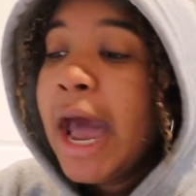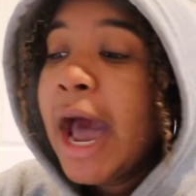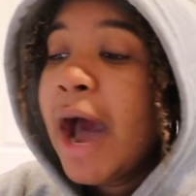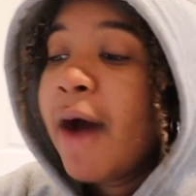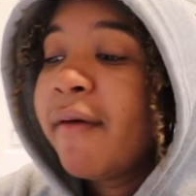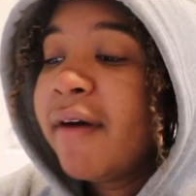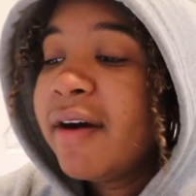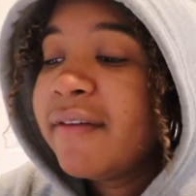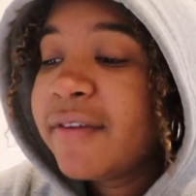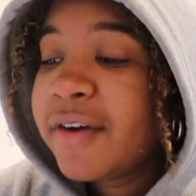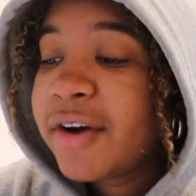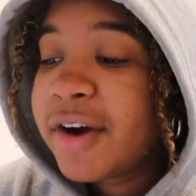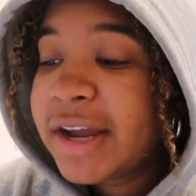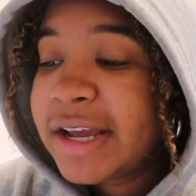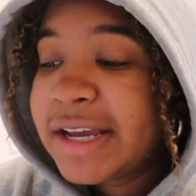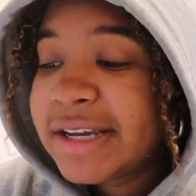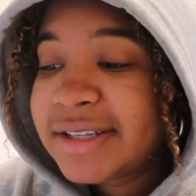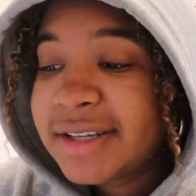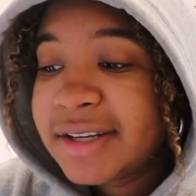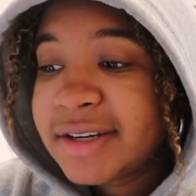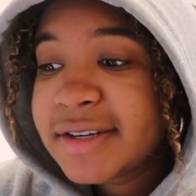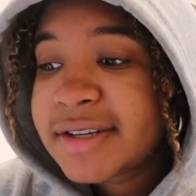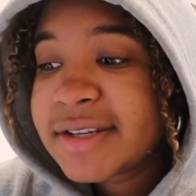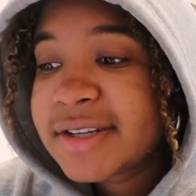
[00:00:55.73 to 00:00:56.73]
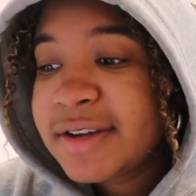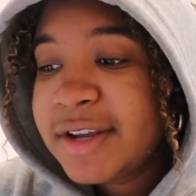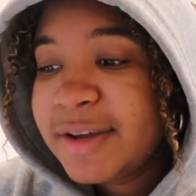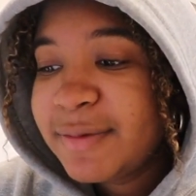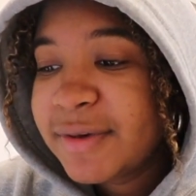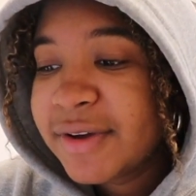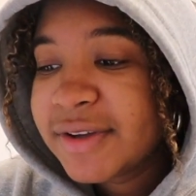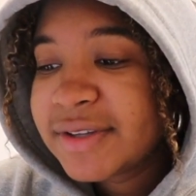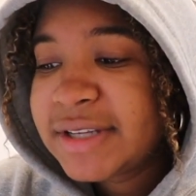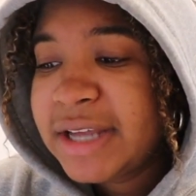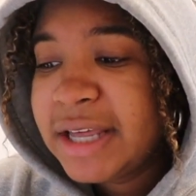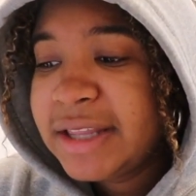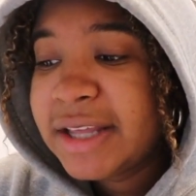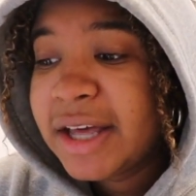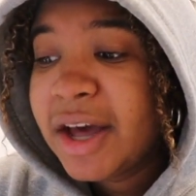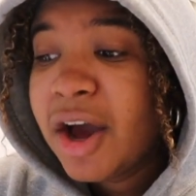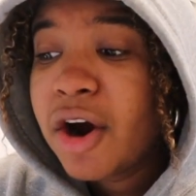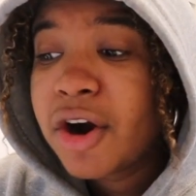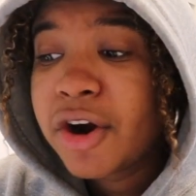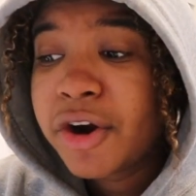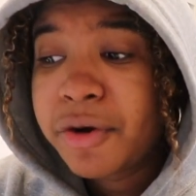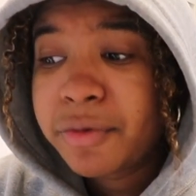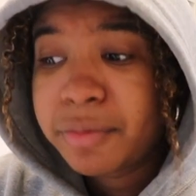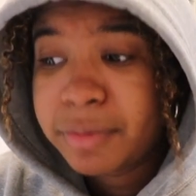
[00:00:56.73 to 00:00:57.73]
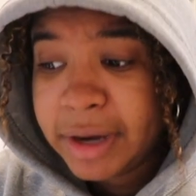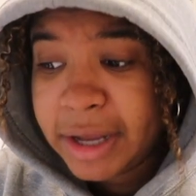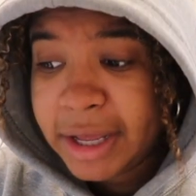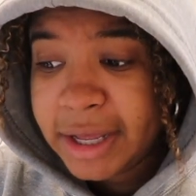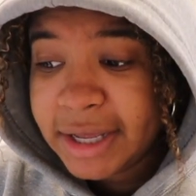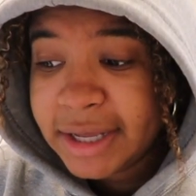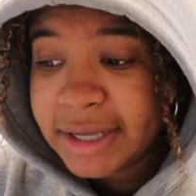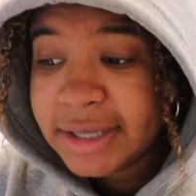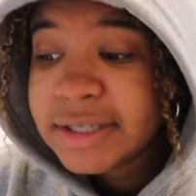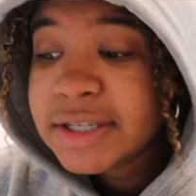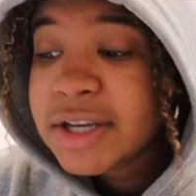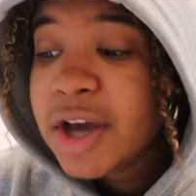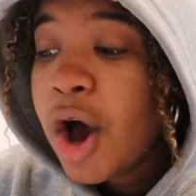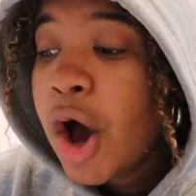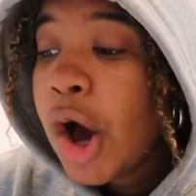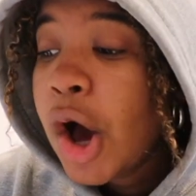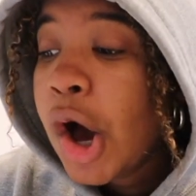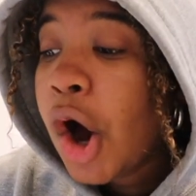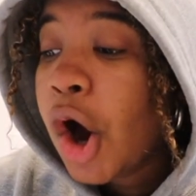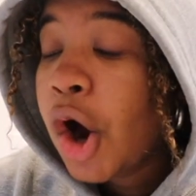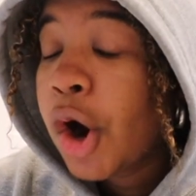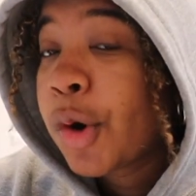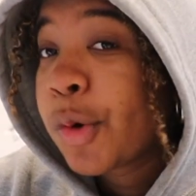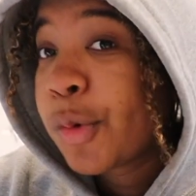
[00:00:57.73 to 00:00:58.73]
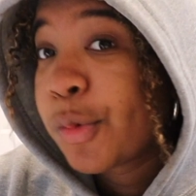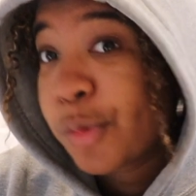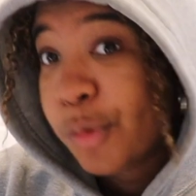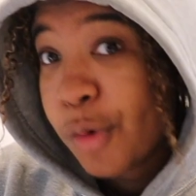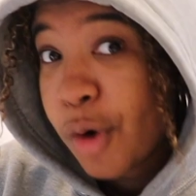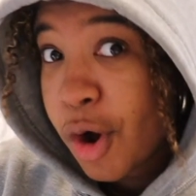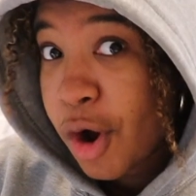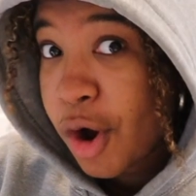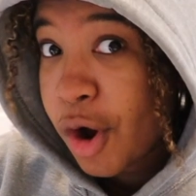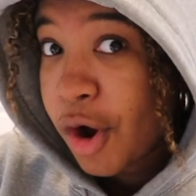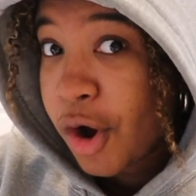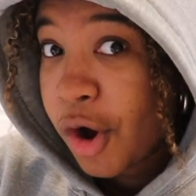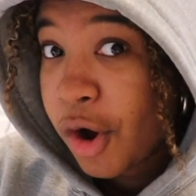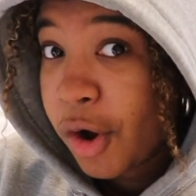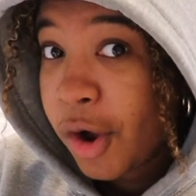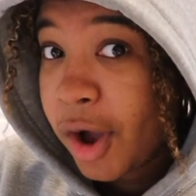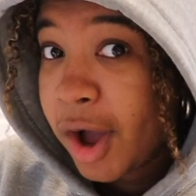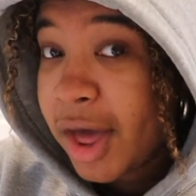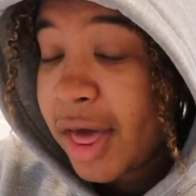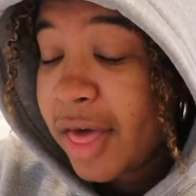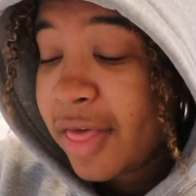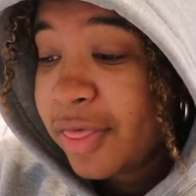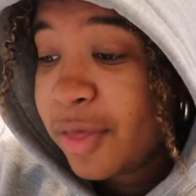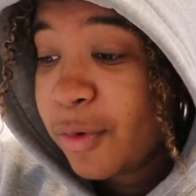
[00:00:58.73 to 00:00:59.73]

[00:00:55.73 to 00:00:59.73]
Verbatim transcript: However, he sent us an email saying that our grades are wrong,